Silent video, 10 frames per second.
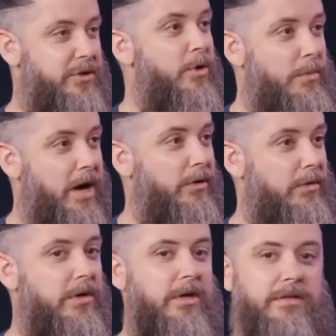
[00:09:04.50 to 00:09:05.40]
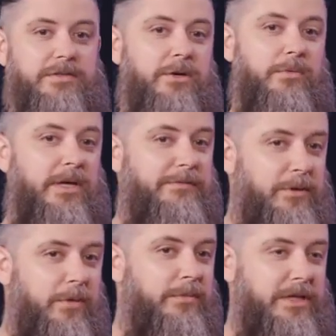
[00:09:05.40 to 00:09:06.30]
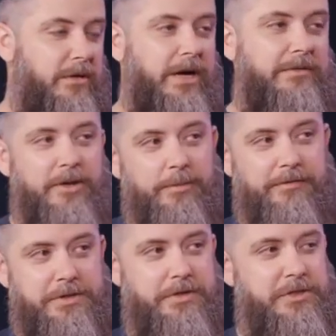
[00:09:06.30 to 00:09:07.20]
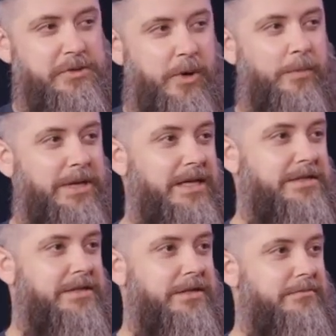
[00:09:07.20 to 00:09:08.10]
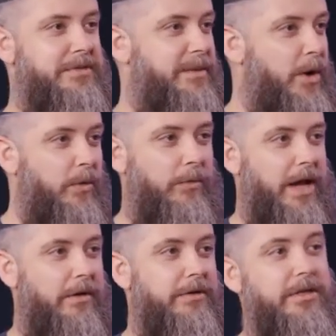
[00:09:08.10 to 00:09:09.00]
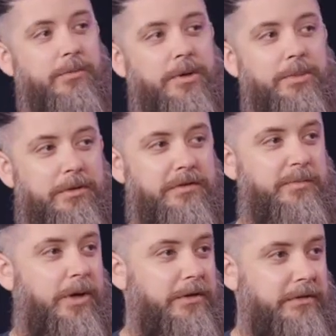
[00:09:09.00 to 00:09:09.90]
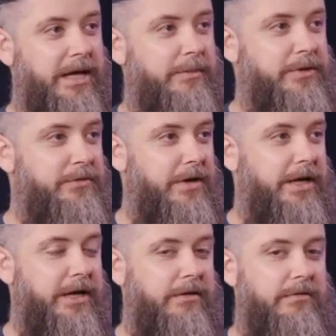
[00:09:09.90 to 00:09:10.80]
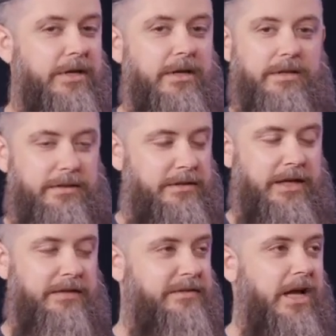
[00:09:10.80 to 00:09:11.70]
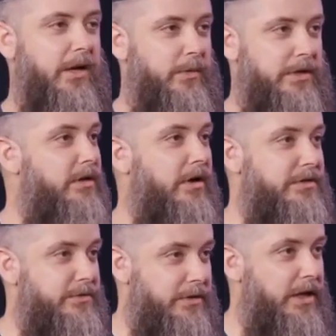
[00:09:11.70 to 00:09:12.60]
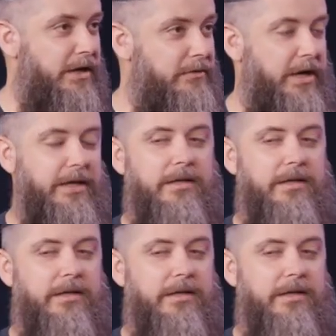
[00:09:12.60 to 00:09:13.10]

model. Yeah. So if you only go out there and provision a small piece to demo around and you want to build a small little lab to try it out, it's not going to cost you a lot, right?